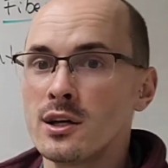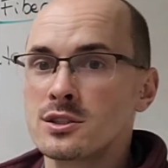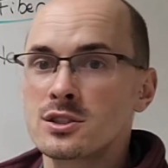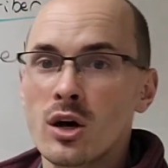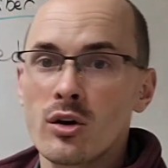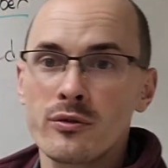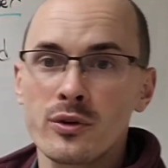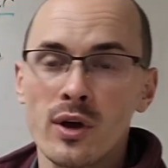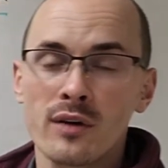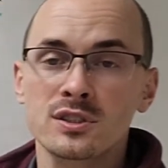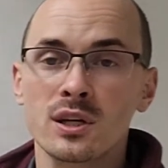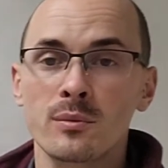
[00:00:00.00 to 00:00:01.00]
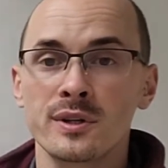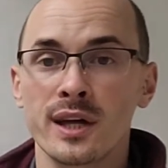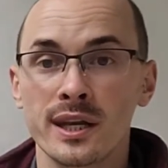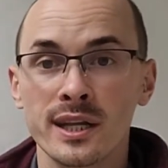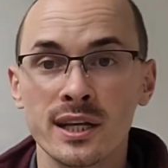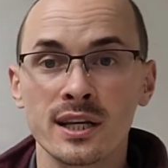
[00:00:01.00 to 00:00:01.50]
So if you have someone
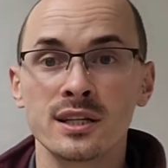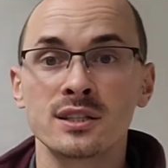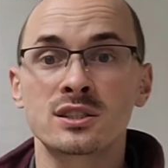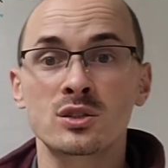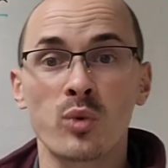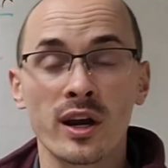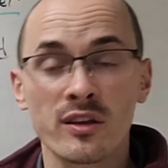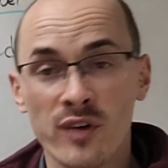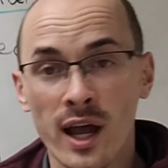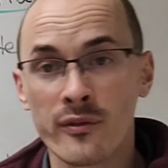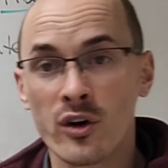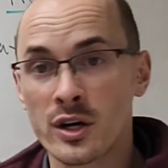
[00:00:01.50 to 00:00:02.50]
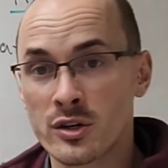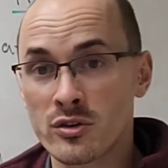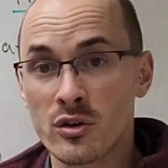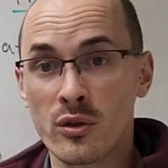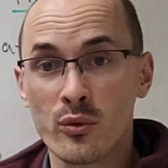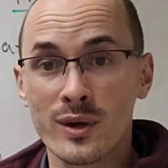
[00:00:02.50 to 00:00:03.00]
that needs 2,500
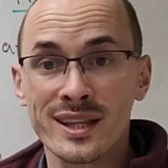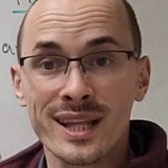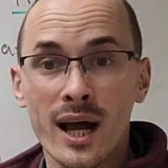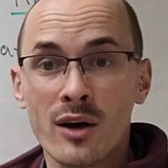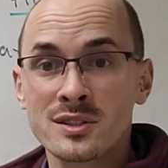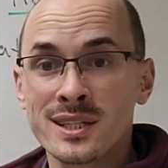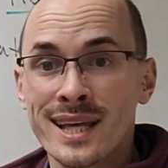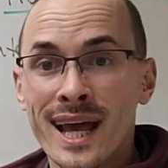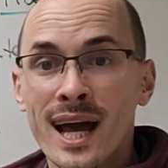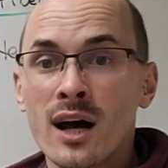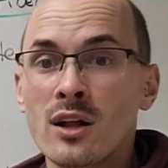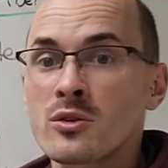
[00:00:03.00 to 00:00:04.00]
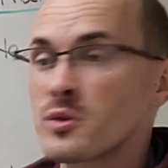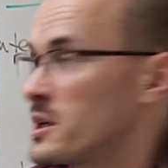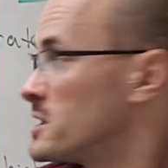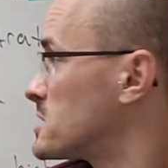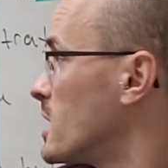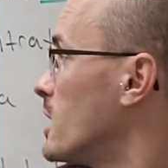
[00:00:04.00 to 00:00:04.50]
or 3,000
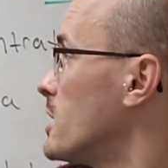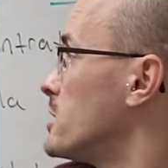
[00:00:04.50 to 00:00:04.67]
calories,